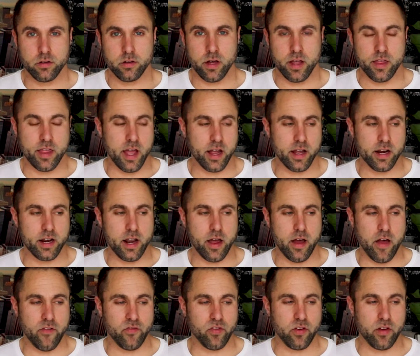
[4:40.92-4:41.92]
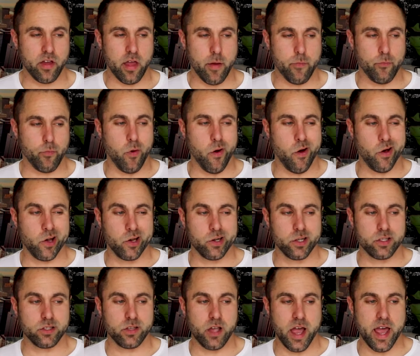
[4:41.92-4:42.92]
And they're going to now have to embark on
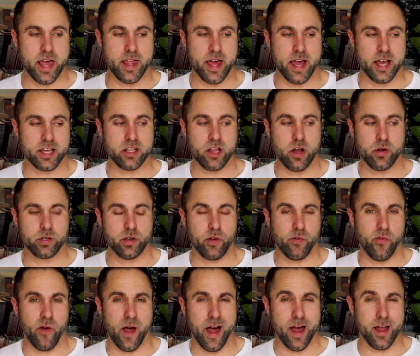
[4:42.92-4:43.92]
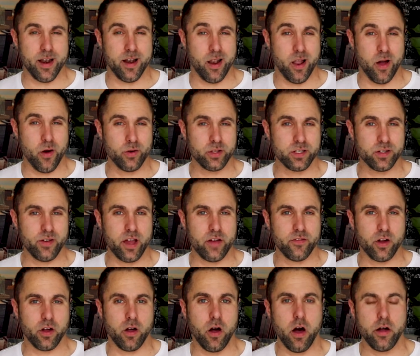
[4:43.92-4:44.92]
a diet that has loads of fat and loads of
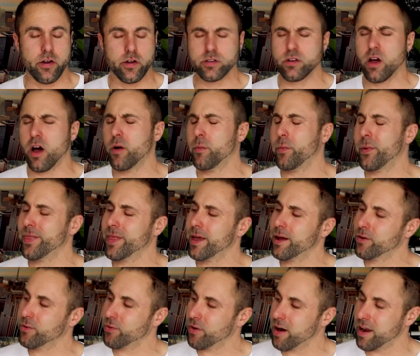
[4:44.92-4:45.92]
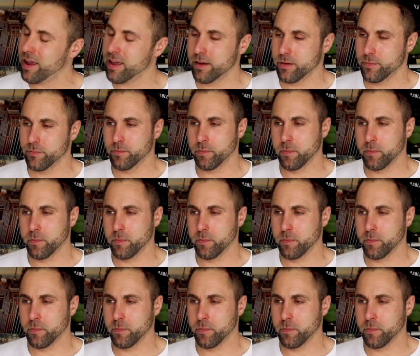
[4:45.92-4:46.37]
avocados. Oh, but they're great.